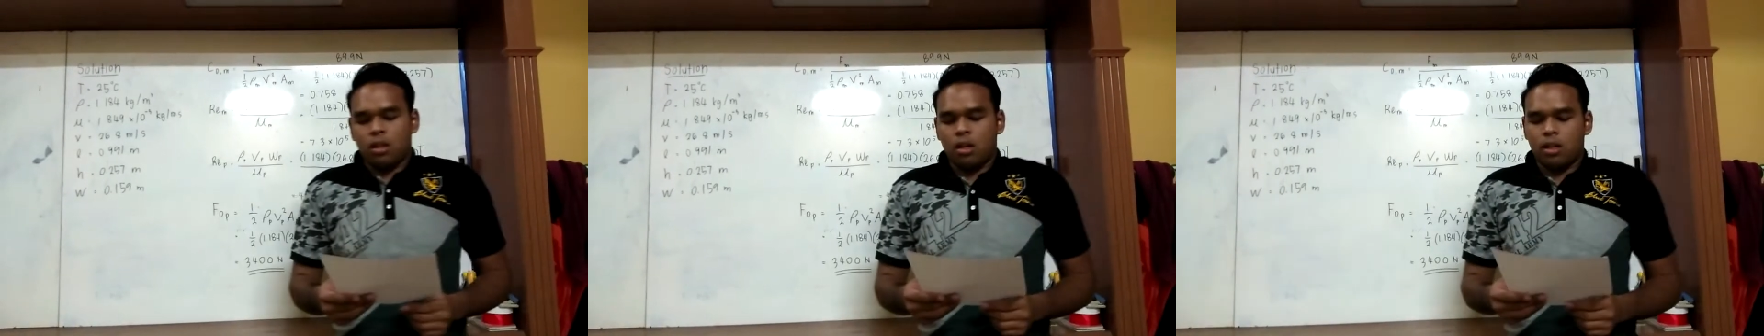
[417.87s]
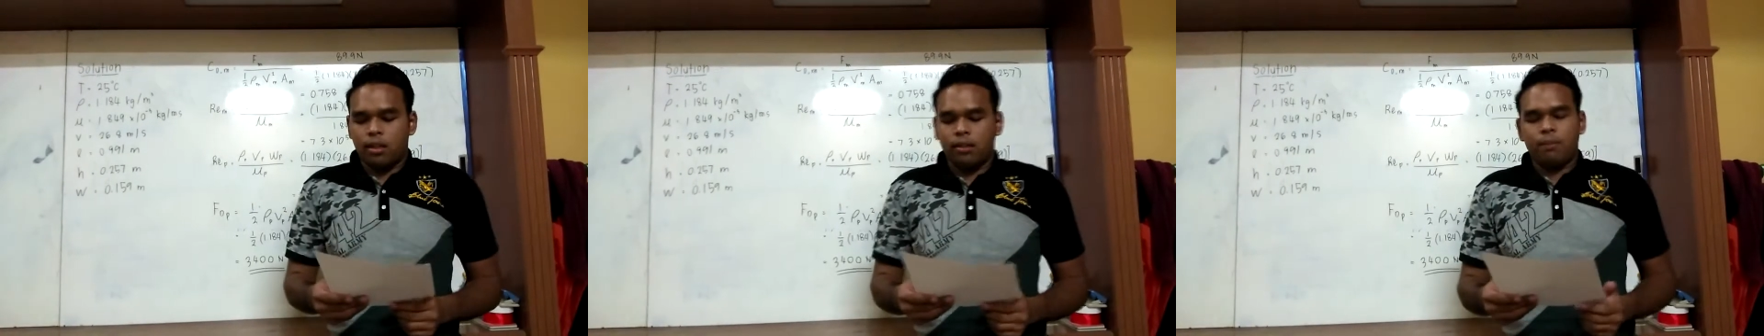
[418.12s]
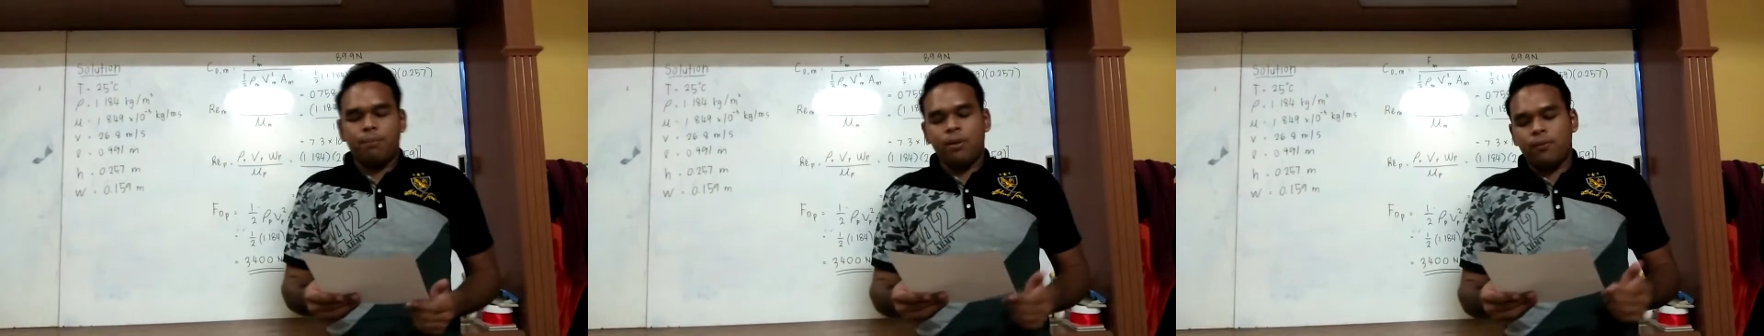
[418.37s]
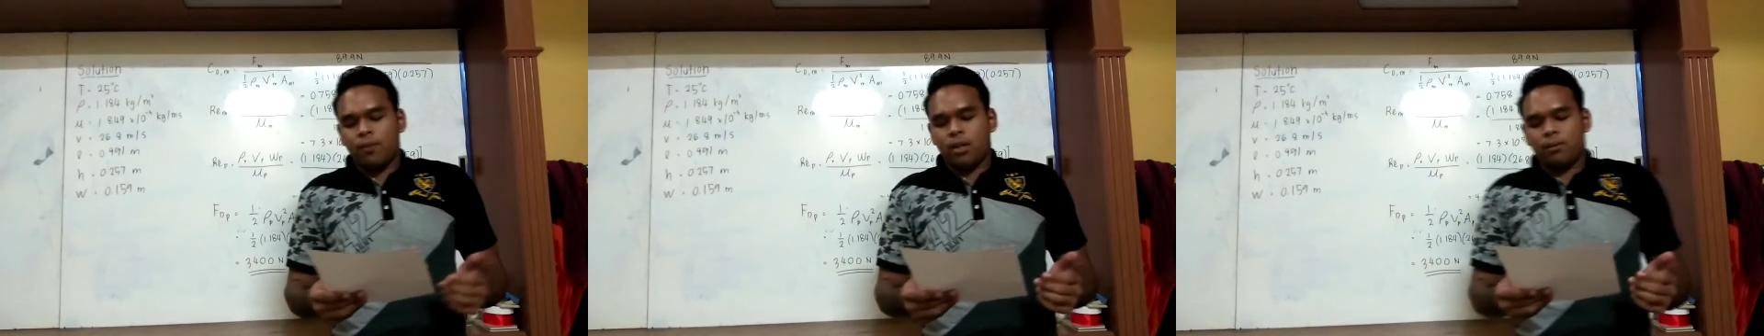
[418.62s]
or recipe
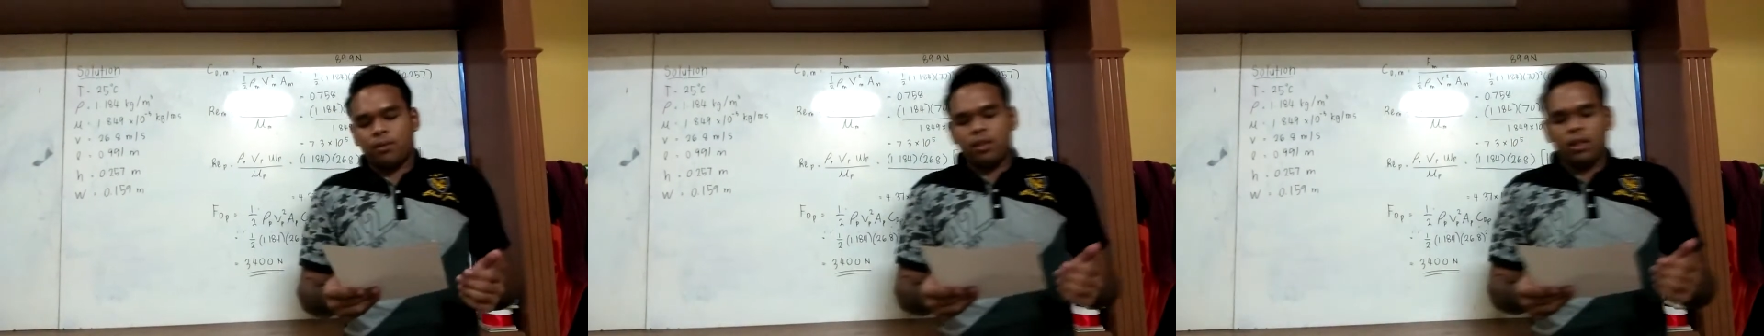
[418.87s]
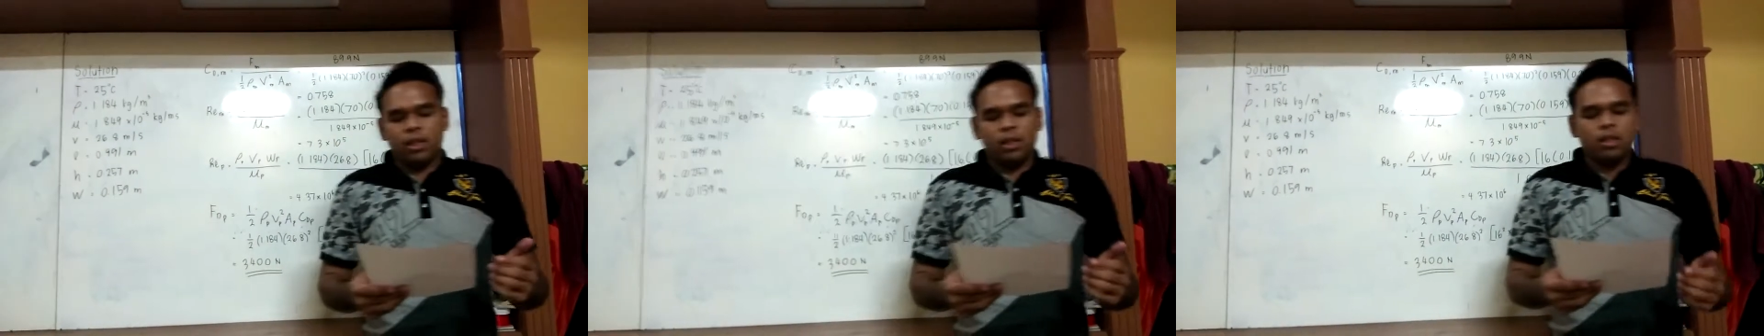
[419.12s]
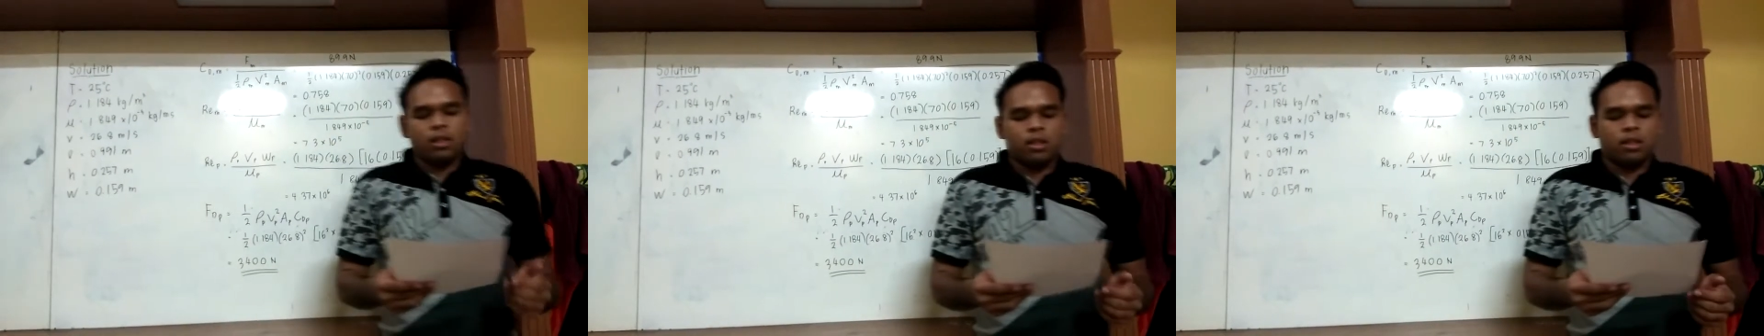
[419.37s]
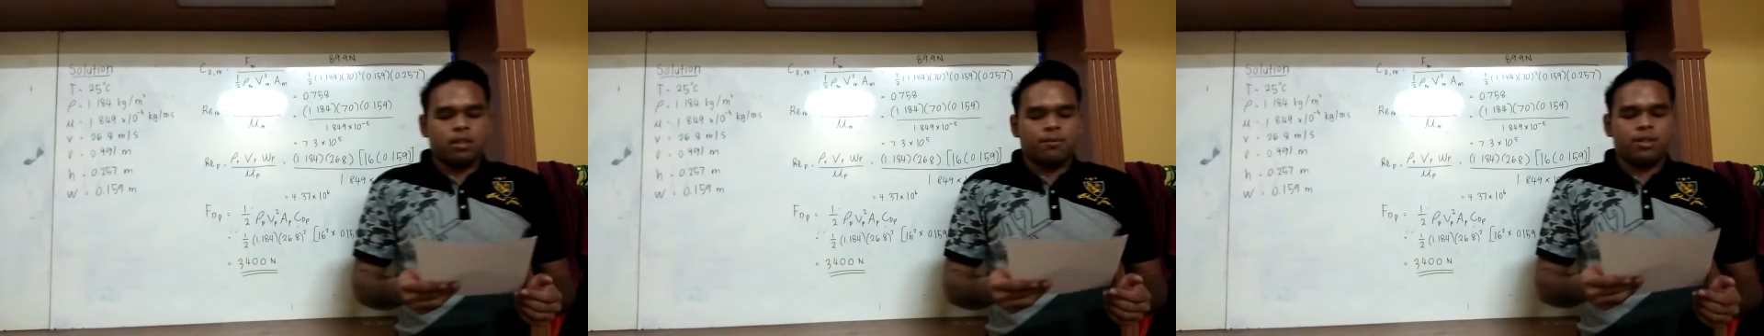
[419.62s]
for obtaining
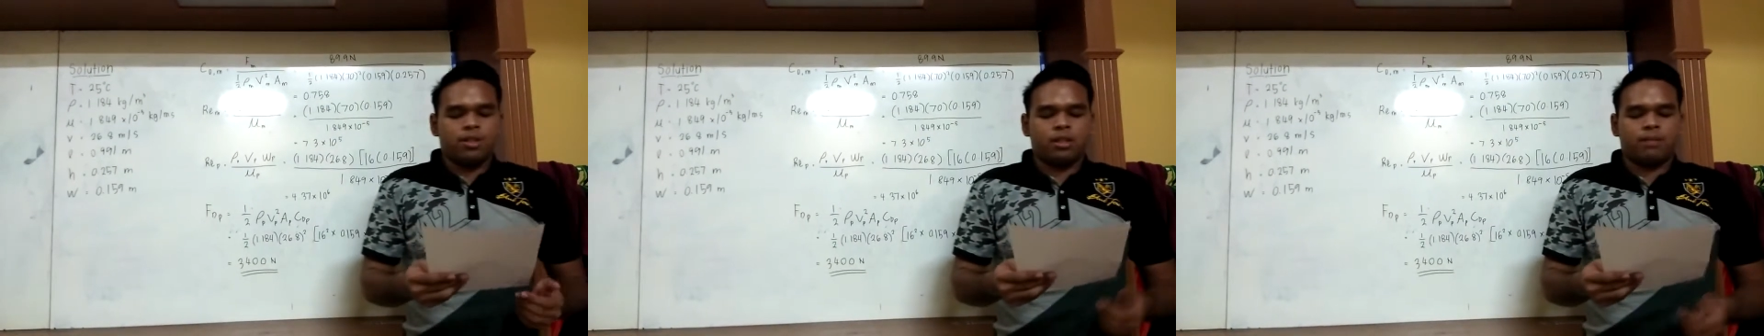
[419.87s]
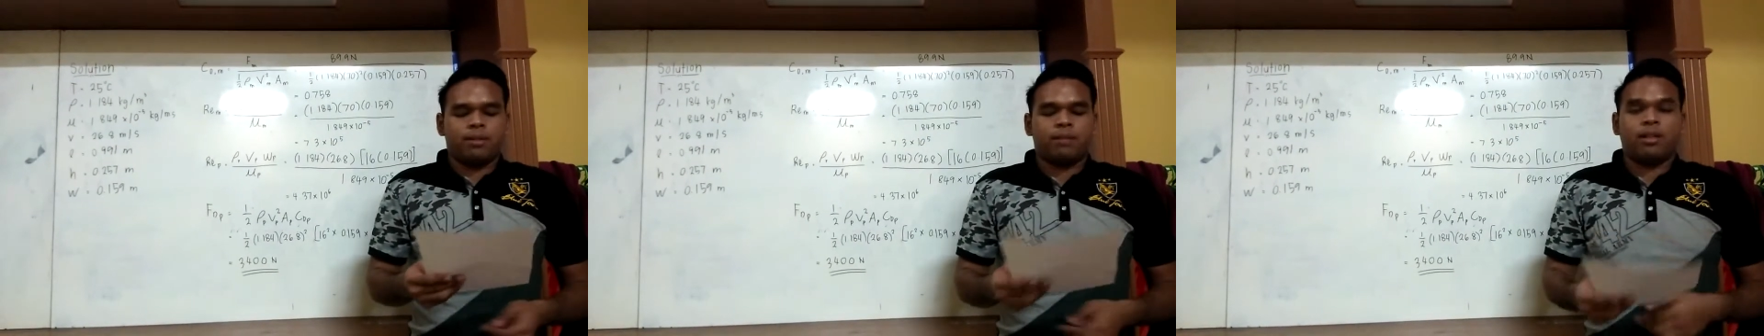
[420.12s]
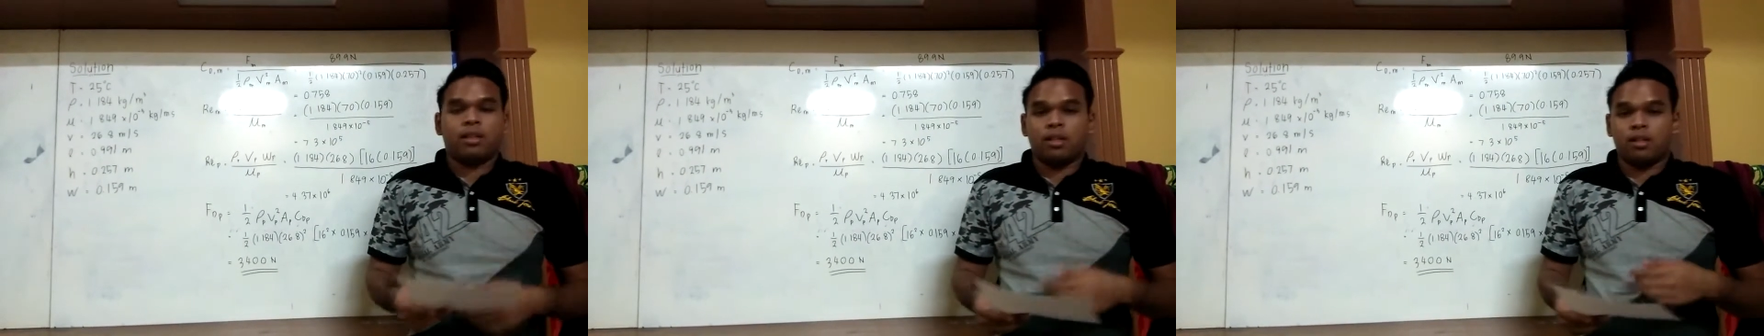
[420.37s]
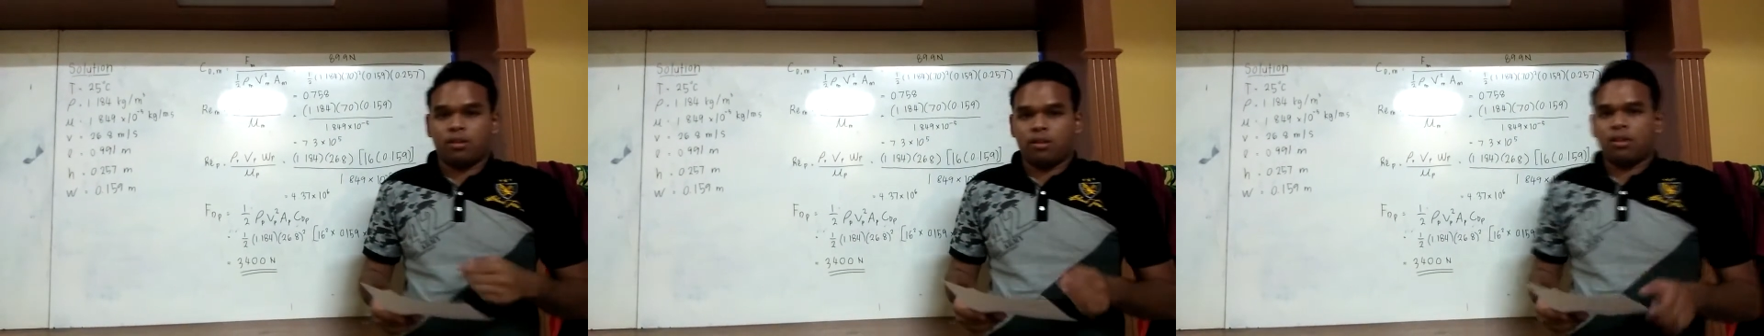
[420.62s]
non-dimensional
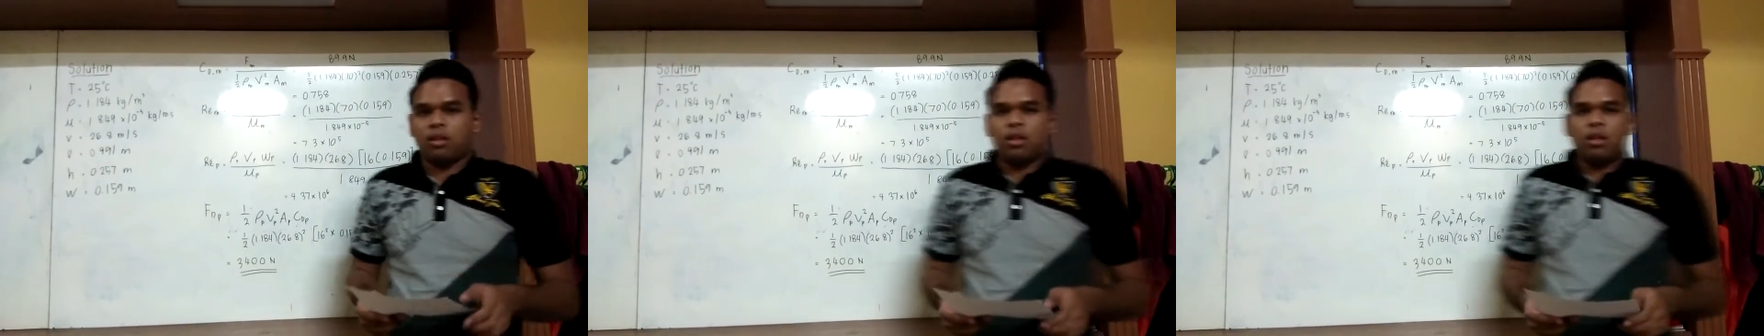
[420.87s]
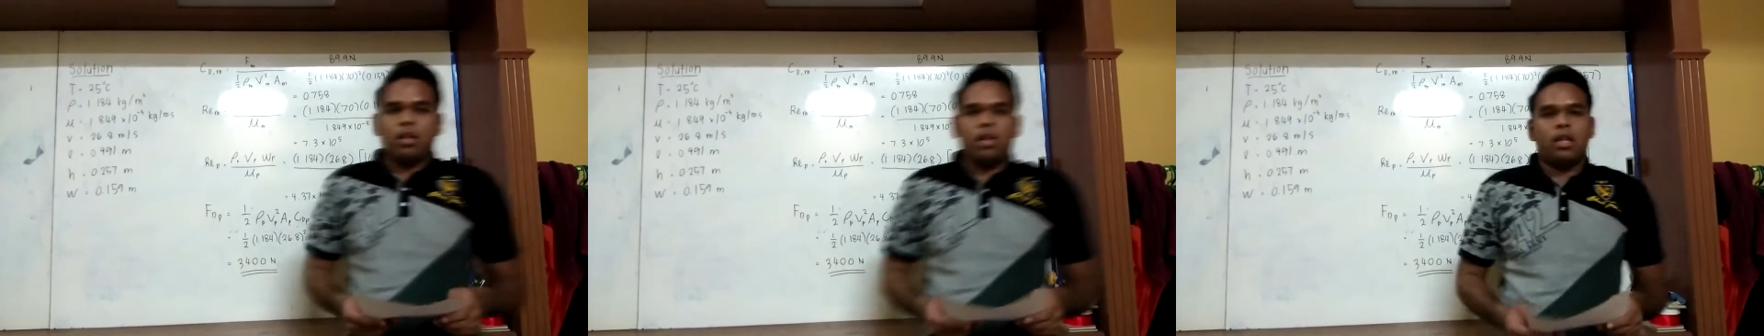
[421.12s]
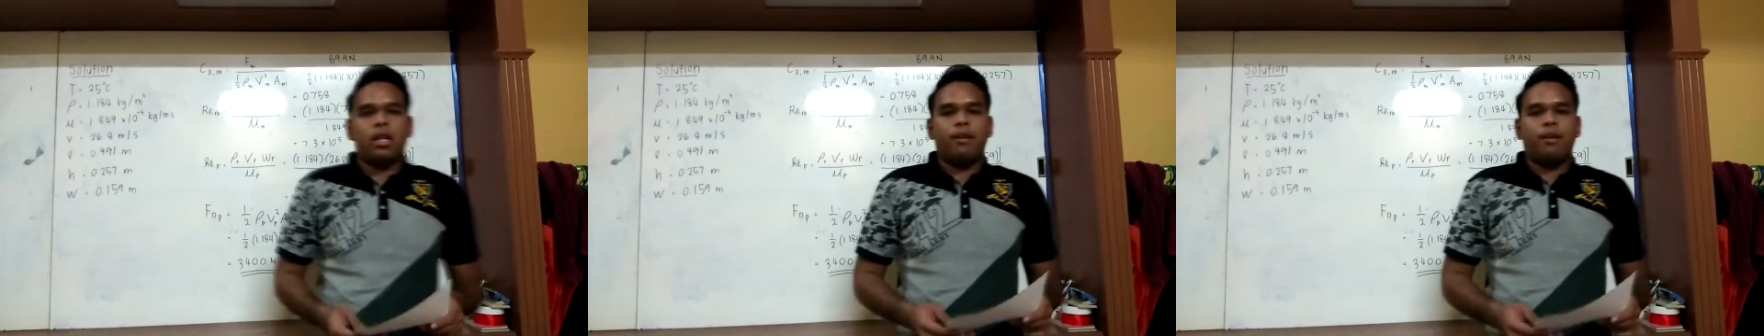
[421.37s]
parameters. It